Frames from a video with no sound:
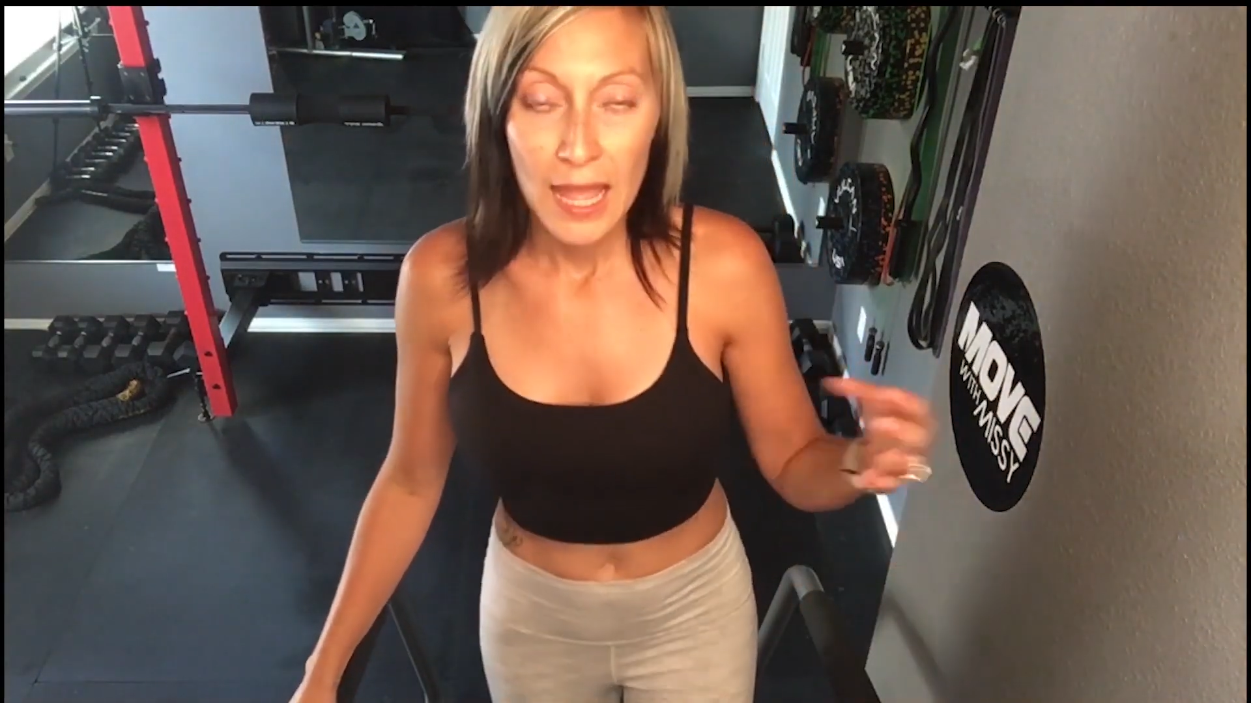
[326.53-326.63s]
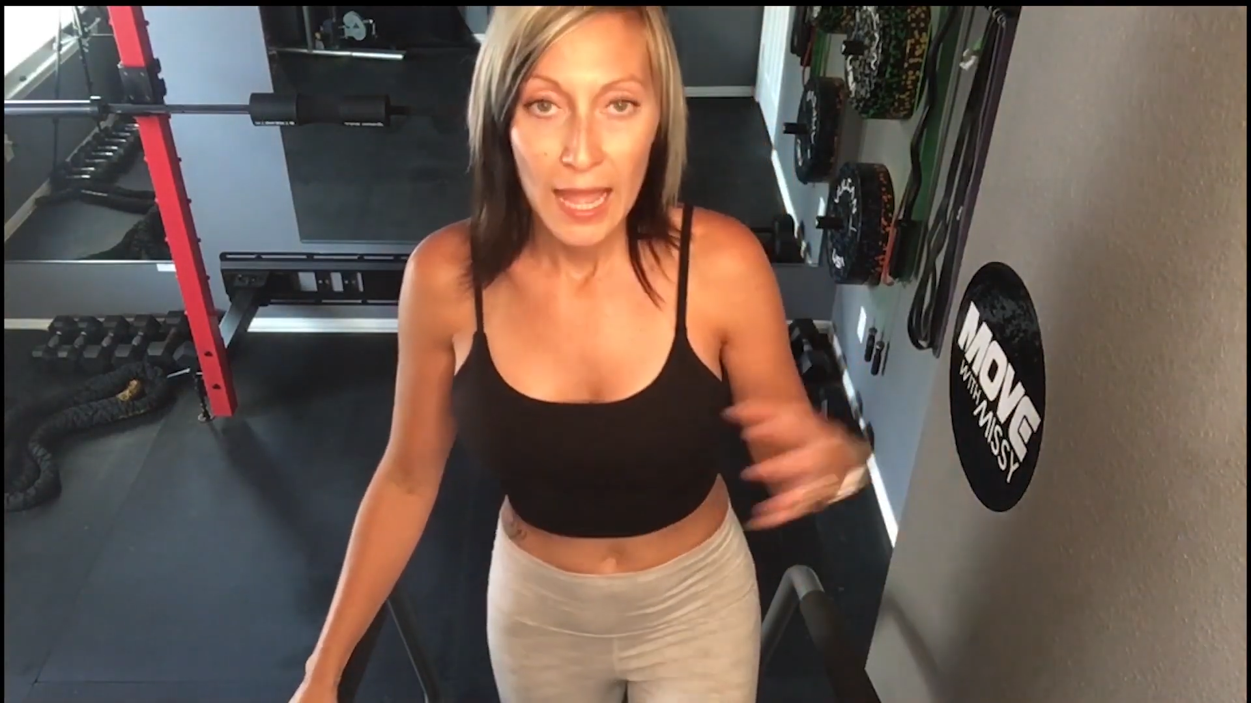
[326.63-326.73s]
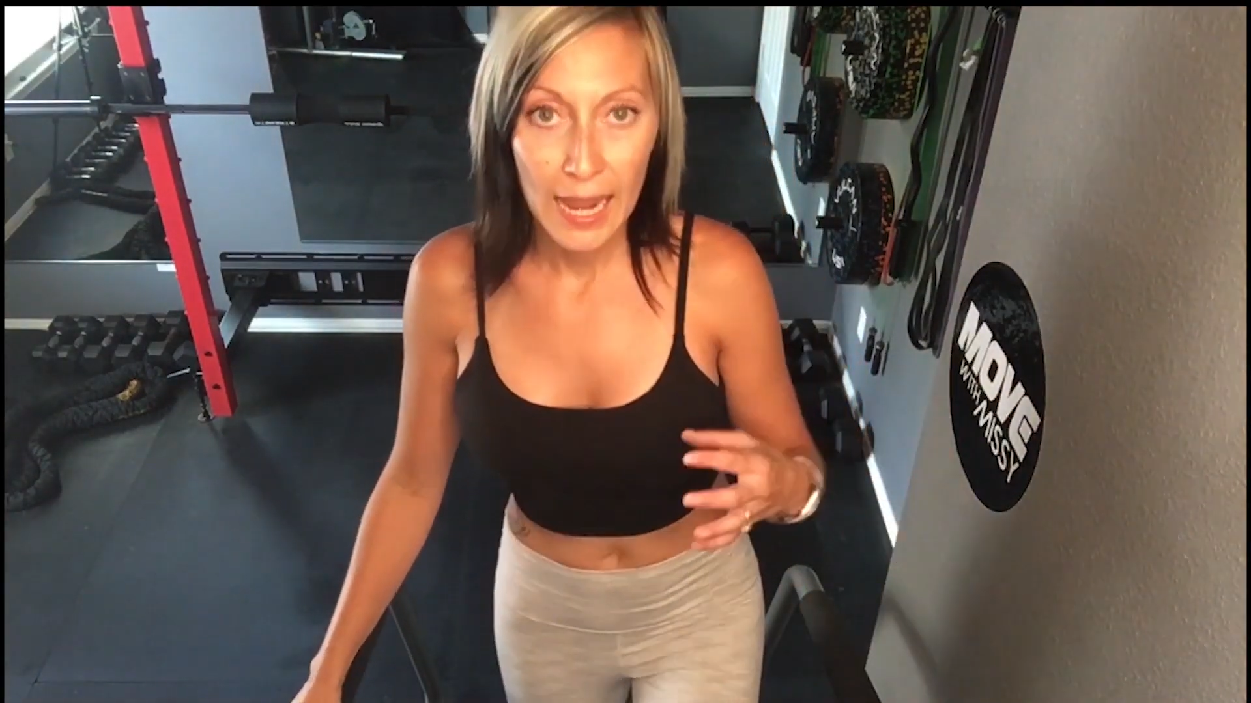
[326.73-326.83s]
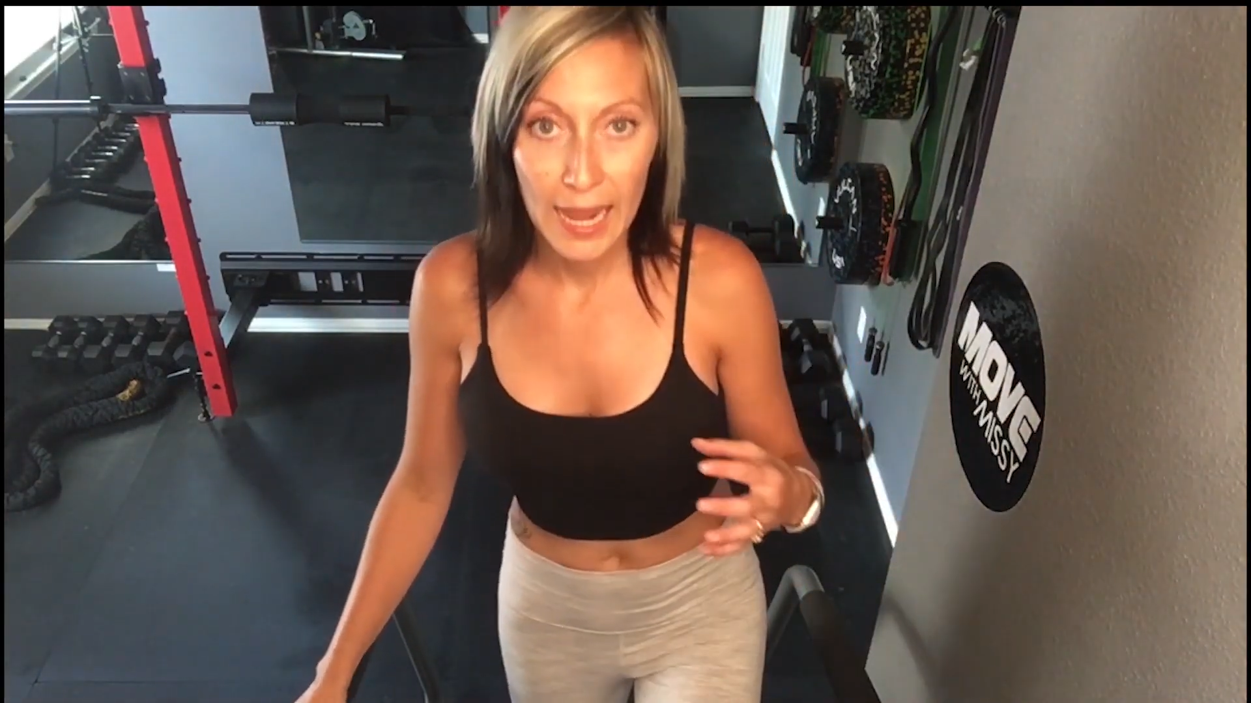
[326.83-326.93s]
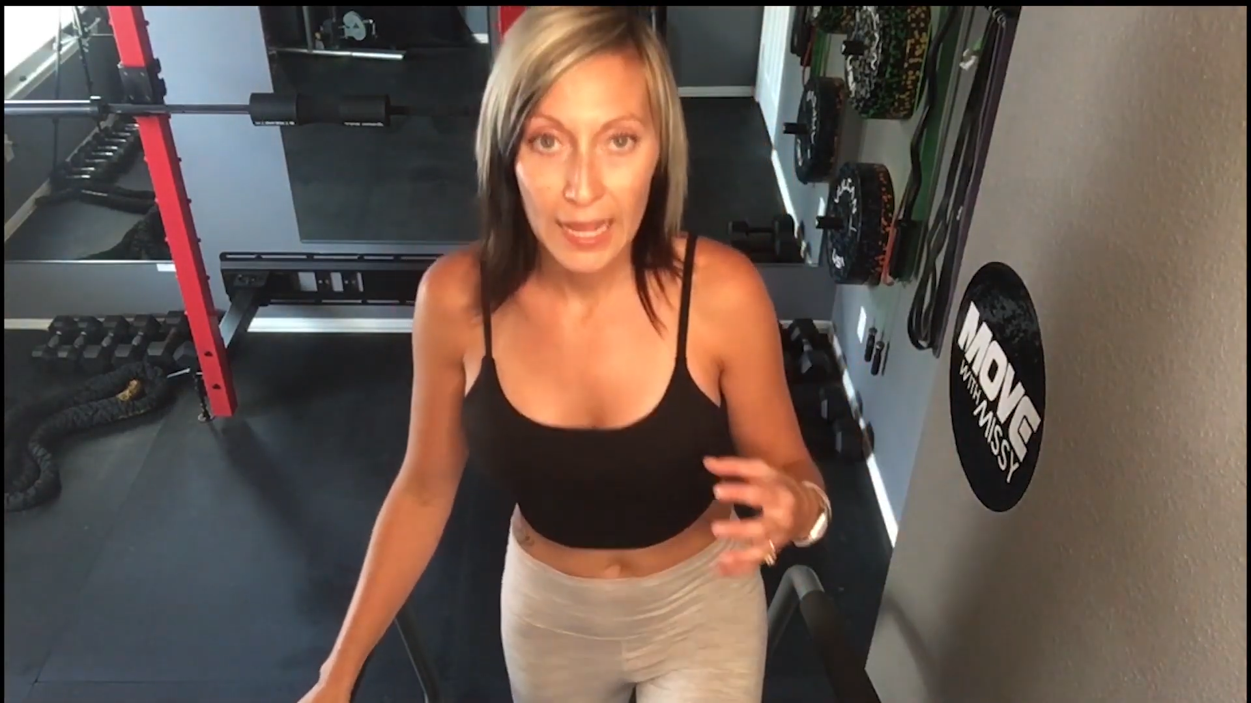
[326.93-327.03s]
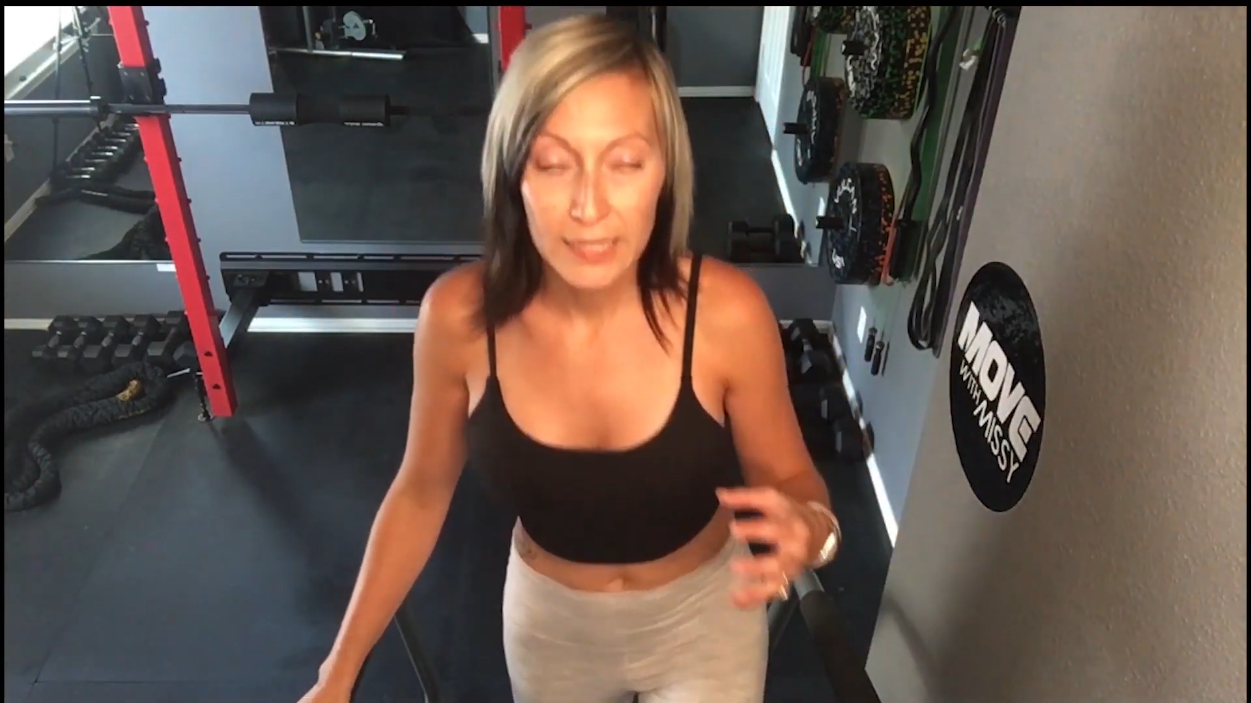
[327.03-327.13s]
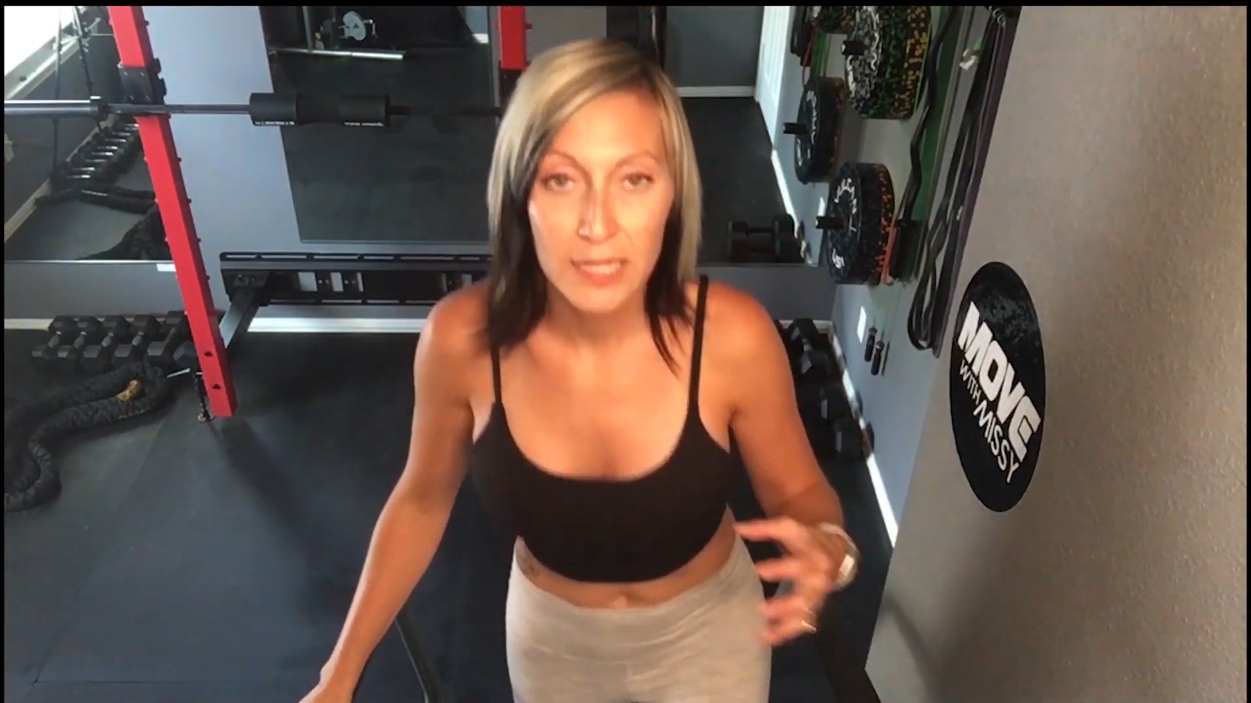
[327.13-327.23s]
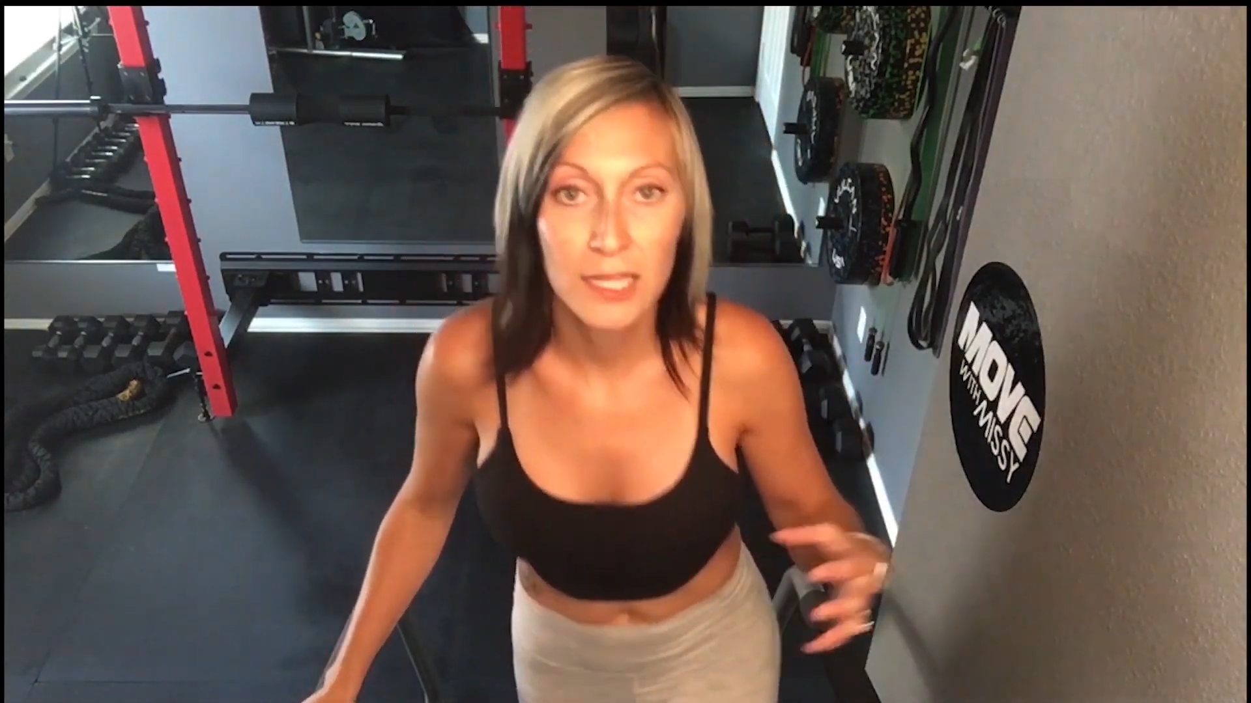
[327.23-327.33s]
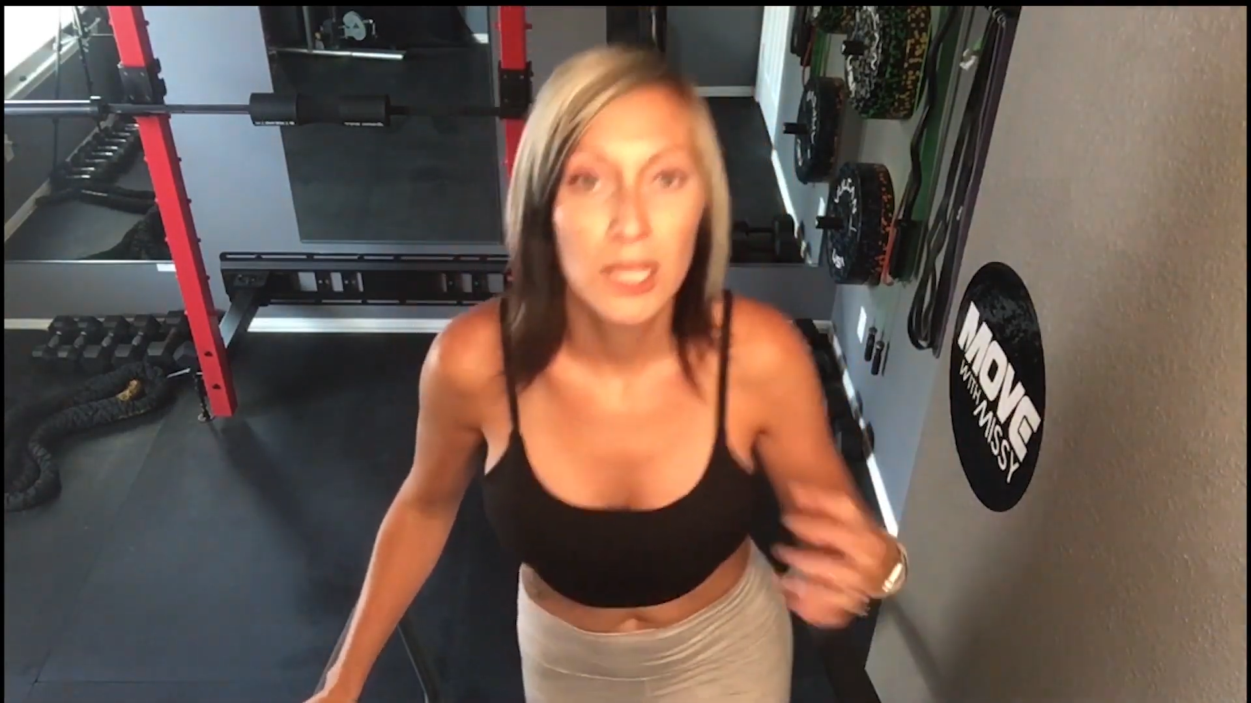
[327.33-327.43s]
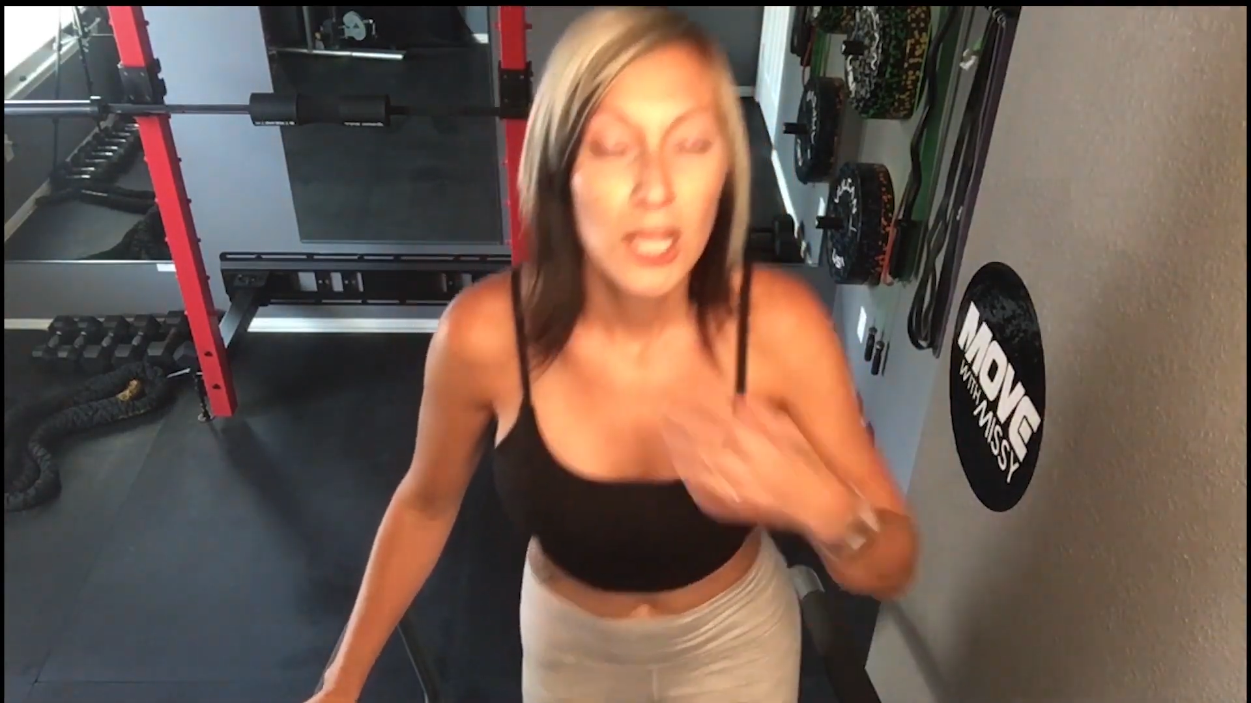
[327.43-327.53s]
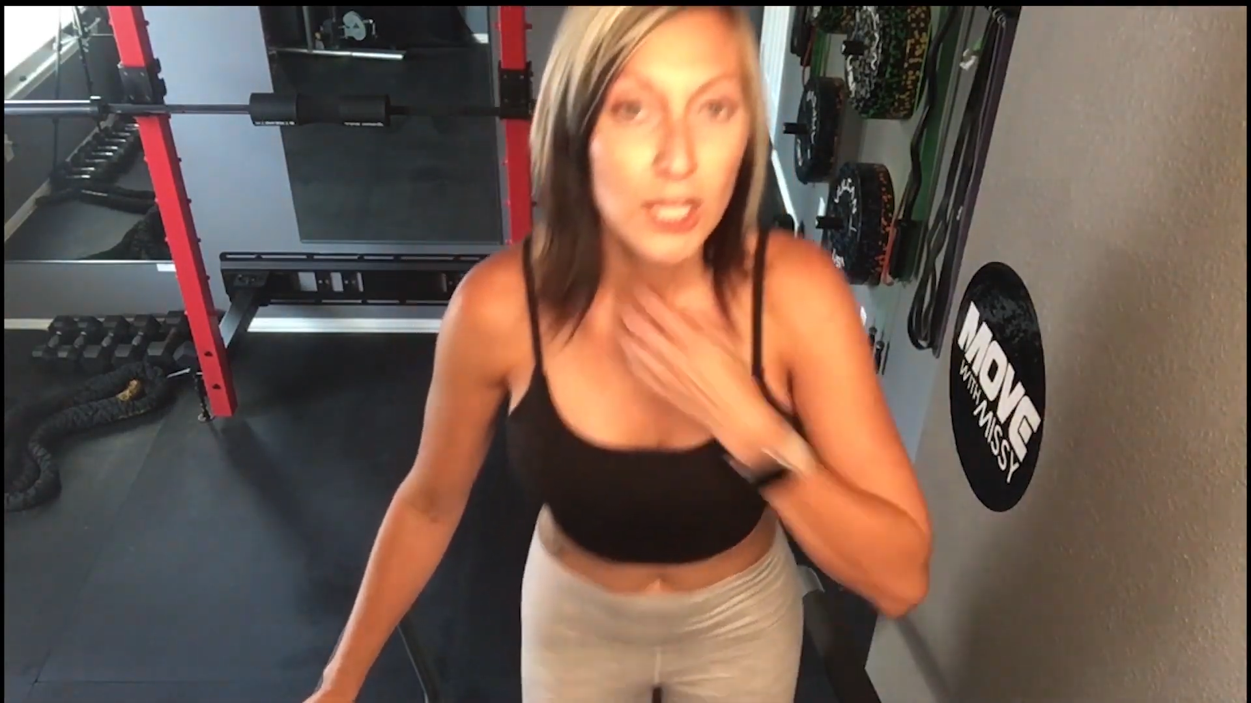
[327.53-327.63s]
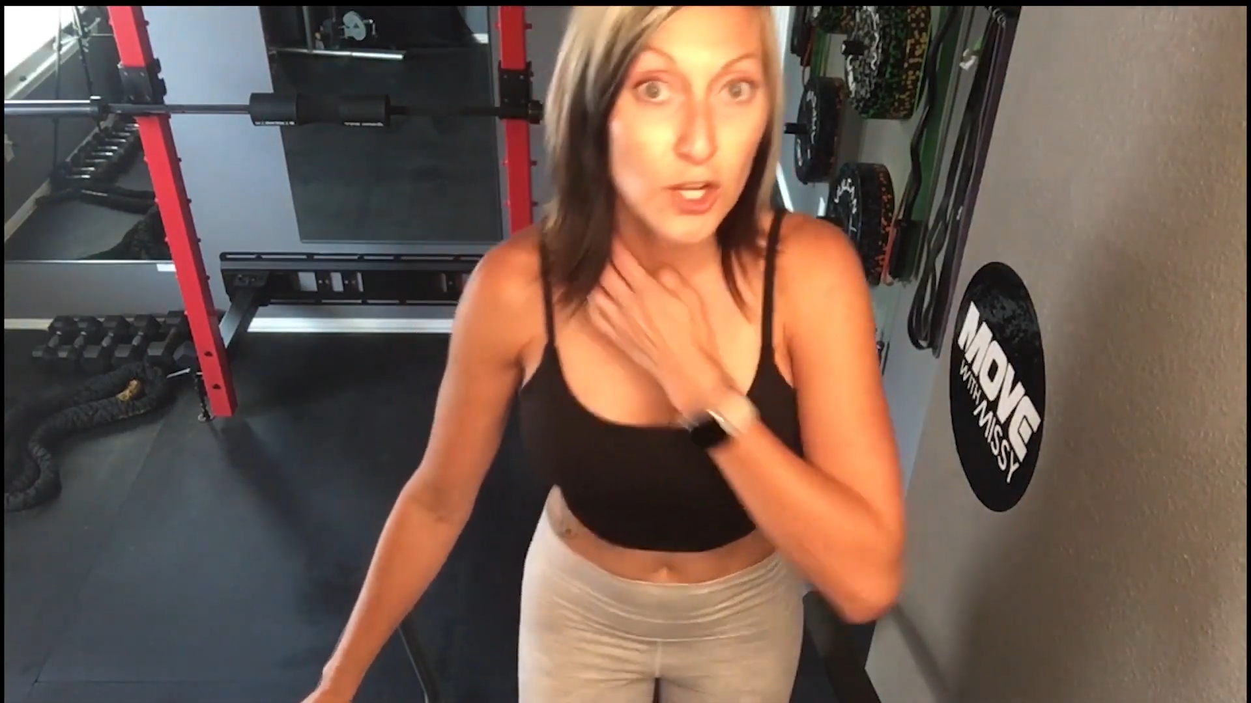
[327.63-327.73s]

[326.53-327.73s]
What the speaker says: And you